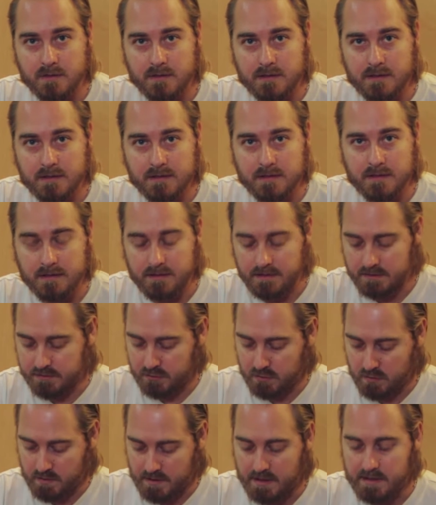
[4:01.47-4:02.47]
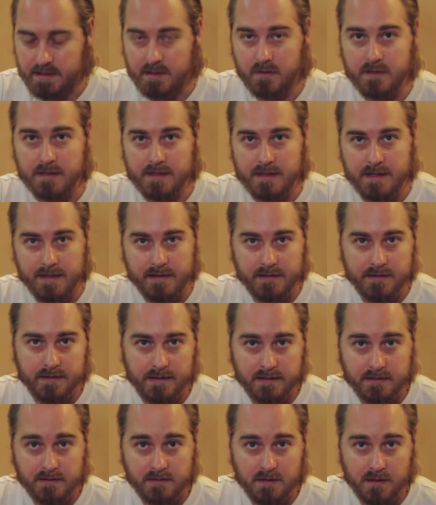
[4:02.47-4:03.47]
There's no cutout in the
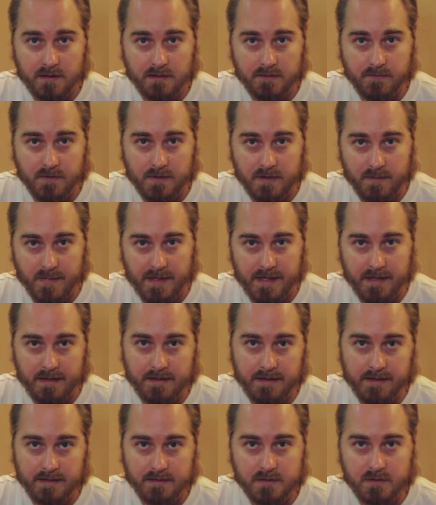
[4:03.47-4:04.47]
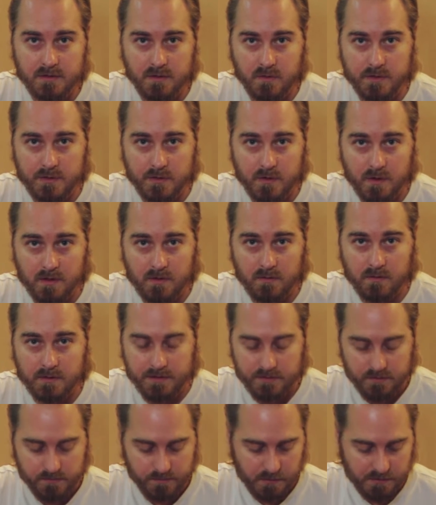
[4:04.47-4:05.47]
ATI stock for the bayonet. So when
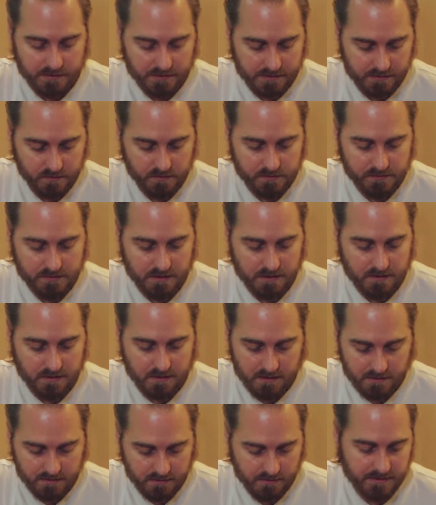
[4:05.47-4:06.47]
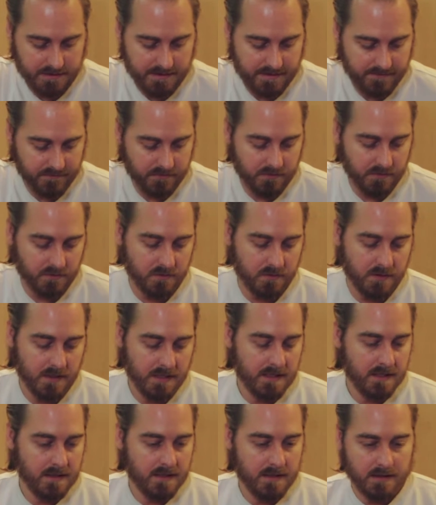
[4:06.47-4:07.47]
you put the new stock on, you're going to have to
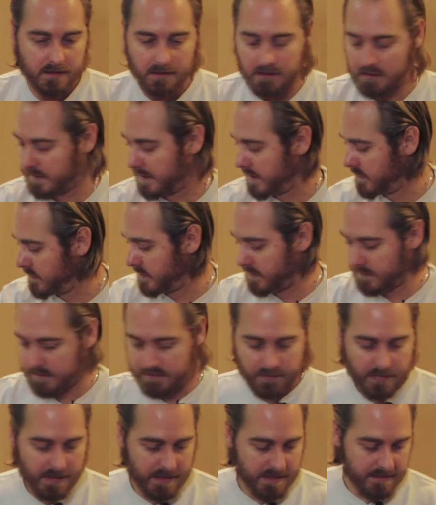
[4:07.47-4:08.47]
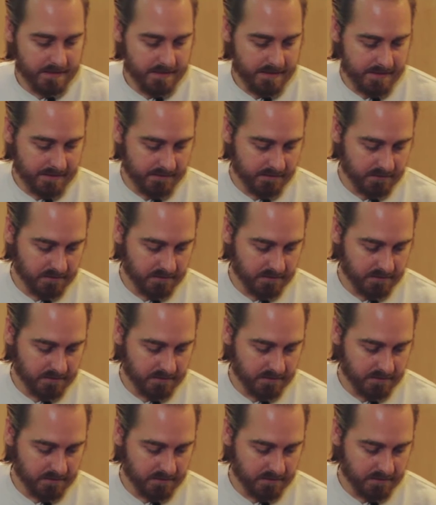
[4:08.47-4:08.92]
get rid of the bayonet.